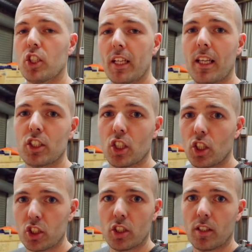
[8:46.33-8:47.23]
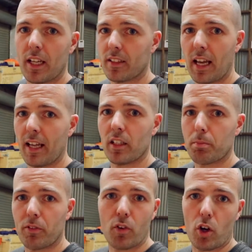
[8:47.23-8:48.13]
jet engine doesn't and can't
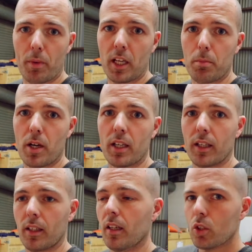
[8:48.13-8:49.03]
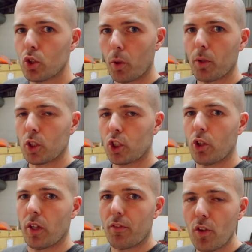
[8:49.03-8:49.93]
perform any braking. So I'm not
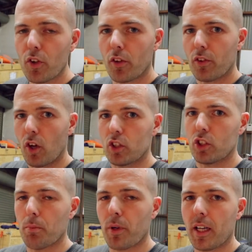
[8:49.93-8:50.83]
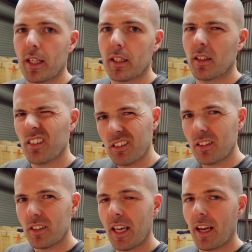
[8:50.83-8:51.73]
sure. If you've got thoughts on braking,
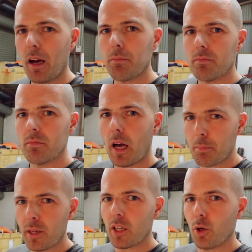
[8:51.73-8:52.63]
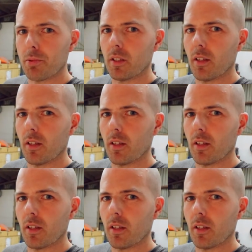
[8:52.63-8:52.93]
yeah, I'm pretty open to